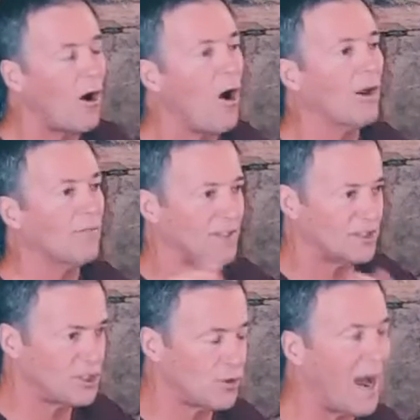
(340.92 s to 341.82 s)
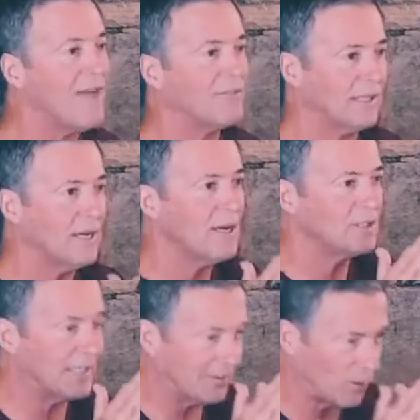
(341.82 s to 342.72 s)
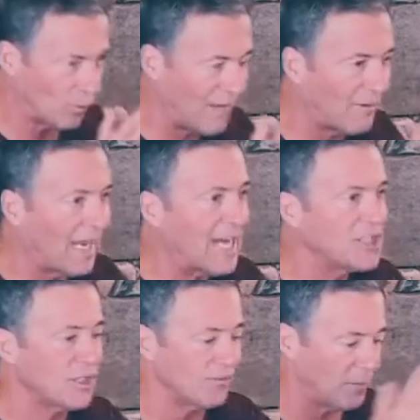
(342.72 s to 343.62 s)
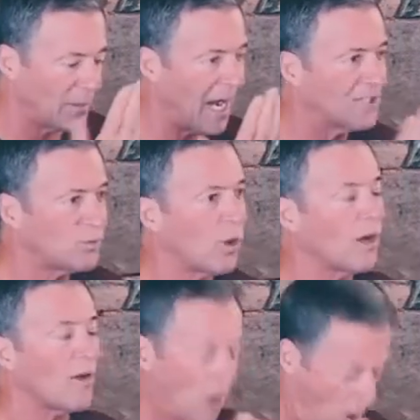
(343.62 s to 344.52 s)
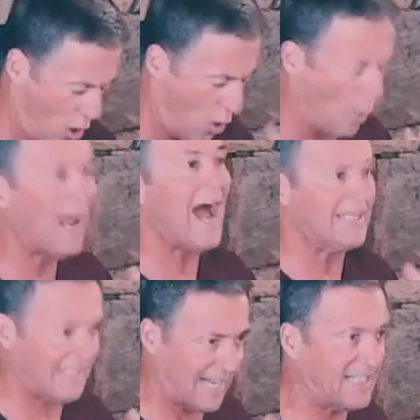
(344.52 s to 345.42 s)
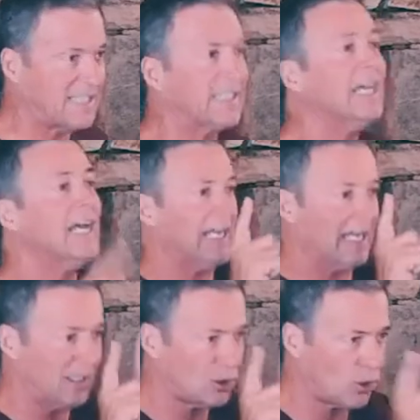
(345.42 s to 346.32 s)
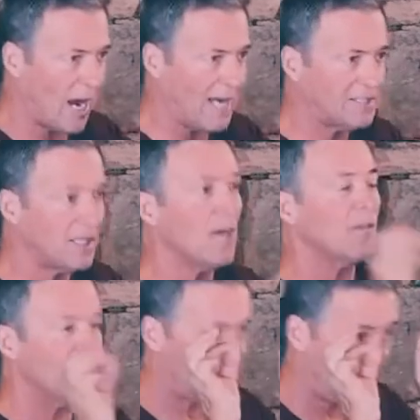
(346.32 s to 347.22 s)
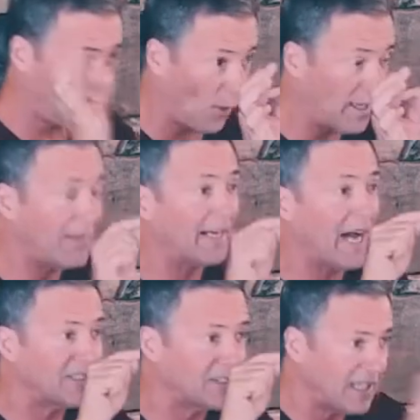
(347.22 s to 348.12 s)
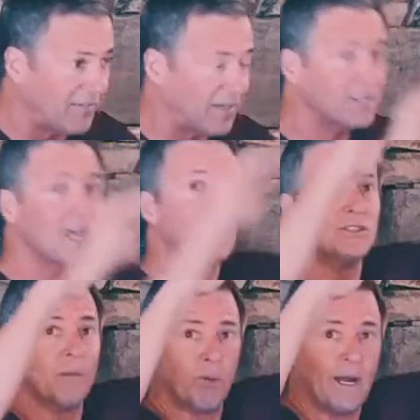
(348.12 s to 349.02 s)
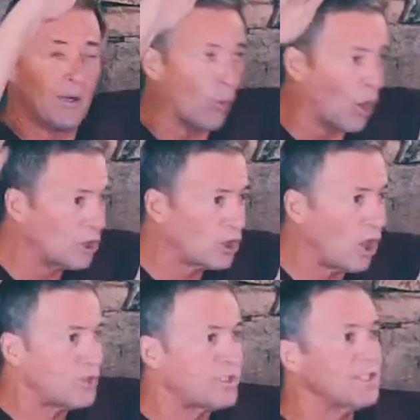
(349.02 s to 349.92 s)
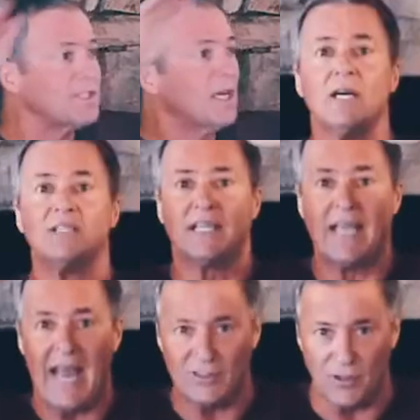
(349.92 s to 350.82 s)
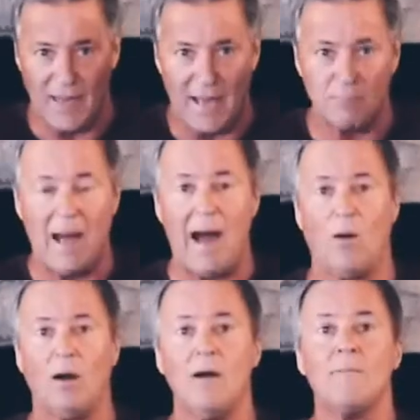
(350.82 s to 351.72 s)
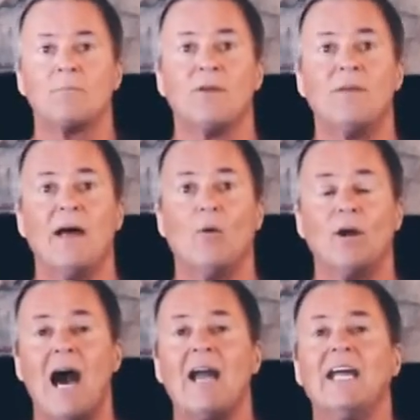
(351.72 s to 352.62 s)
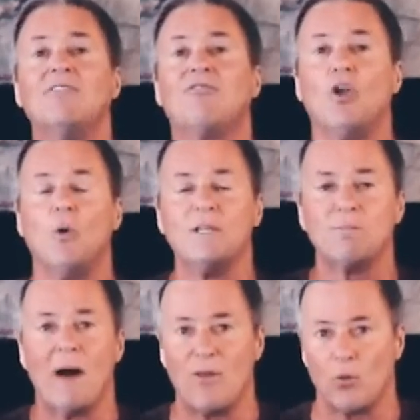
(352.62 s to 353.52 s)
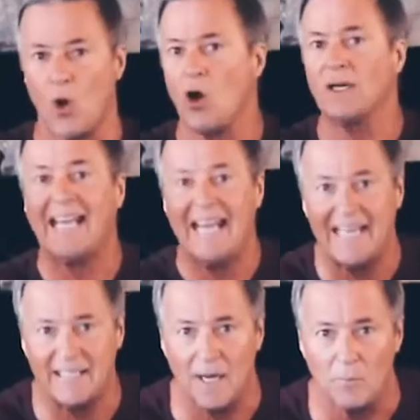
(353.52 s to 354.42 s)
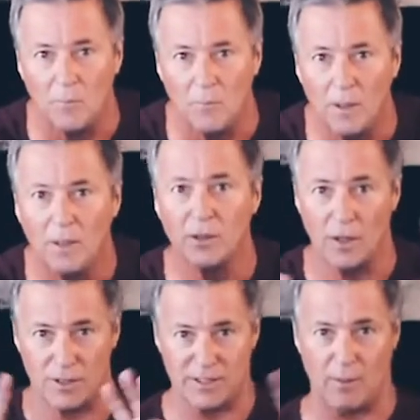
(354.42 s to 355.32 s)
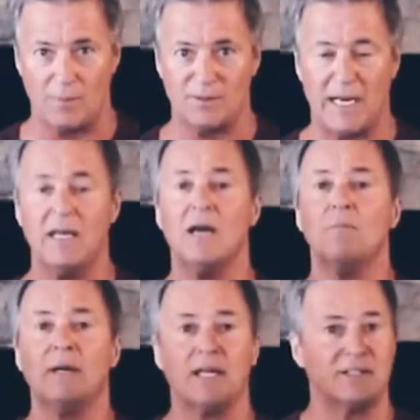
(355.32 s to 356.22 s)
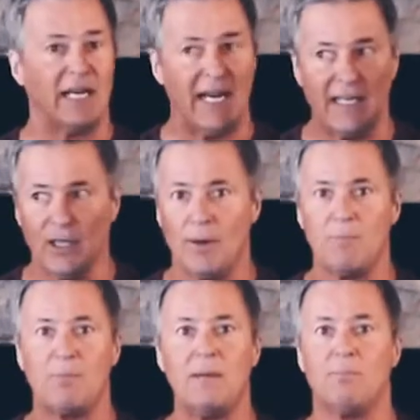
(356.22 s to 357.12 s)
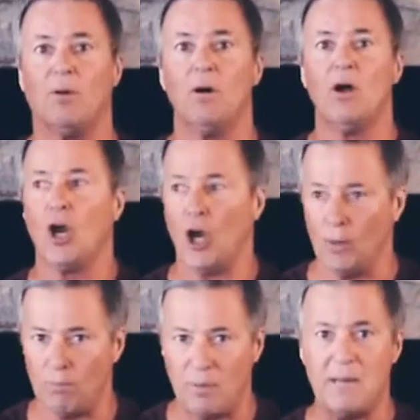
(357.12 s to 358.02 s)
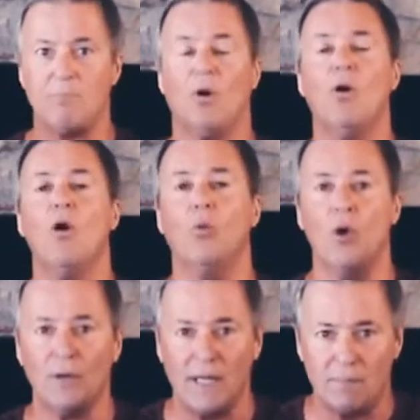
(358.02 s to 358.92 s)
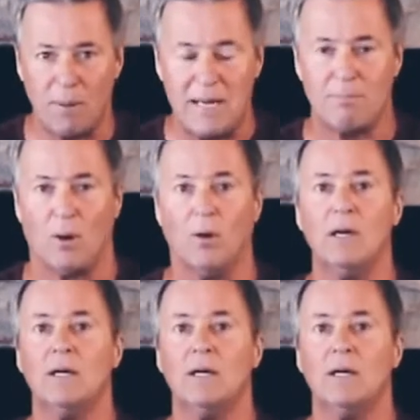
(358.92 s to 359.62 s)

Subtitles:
all of us striving to get the revelation from God's word of our own identity in Christ, the authority that God's given us to break word curses, to cancel that power, so that we're not influenced by the wrong kingdom. You understand what I'm saying? Because ignorant people, hurt people, wounded people,